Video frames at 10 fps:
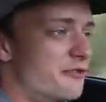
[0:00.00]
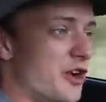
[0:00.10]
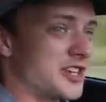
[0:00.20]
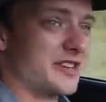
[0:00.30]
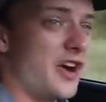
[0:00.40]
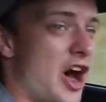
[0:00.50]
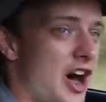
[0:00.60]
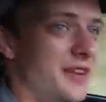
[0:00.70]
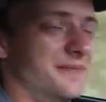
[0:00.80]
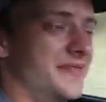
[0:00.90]
First of
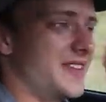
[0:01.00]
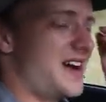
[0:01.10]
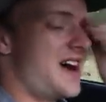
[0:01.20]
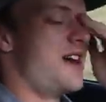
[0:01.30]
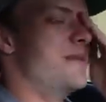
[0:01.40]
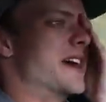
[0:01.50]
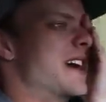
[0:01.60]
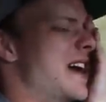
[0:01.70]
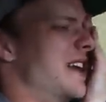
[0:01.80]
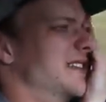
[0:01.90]
all, oh my
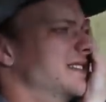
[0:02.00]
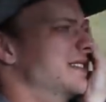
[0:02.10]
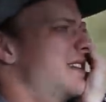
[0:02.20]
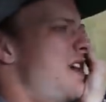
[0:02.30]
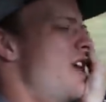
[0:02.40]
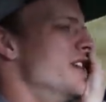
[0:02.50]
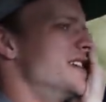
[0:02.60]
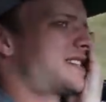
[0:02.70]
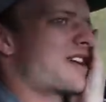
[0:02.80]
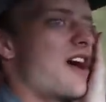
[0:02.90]
God, all
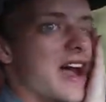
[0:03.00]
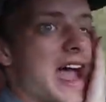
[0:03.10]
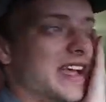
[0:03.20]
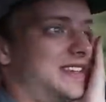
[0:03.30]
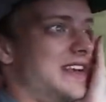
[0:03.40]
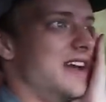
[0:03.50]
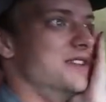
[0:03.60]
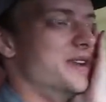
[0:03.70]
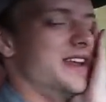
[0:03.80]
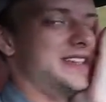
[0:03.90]
this car has
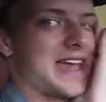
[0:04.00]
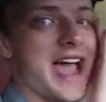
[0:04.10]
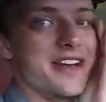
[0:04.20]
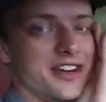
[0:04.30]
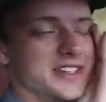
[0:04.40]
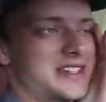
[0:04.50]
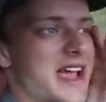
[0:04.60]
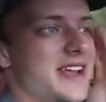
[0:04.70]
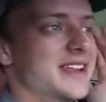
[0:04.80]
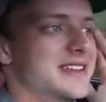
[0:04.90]
done to it is headers,
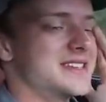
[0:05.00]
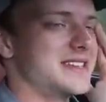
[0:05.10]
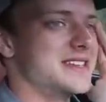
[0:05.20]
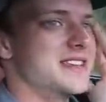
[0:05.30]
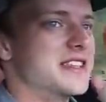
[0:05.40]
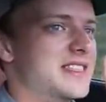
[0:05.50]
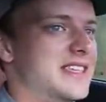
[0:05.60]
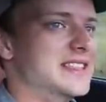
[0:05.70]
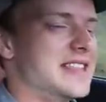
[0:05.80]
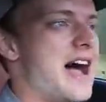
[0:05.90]
and it is the,
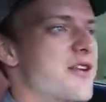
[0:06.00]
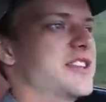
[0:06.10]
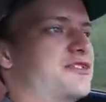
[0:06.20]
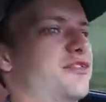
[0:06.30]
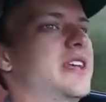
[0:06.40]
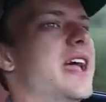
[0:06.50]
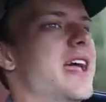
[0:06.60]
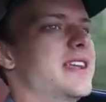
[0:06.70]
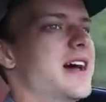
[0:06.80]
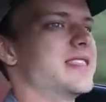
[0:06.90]
the loudest
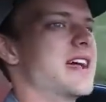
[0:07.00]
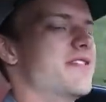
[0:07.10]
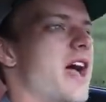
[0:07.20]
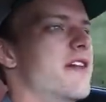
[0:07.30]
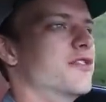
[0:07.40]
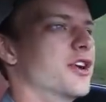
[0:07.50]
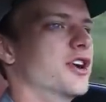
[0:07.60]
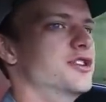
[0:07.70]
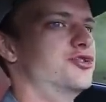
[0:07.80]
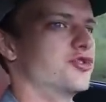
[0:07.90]
V8 I think I've ever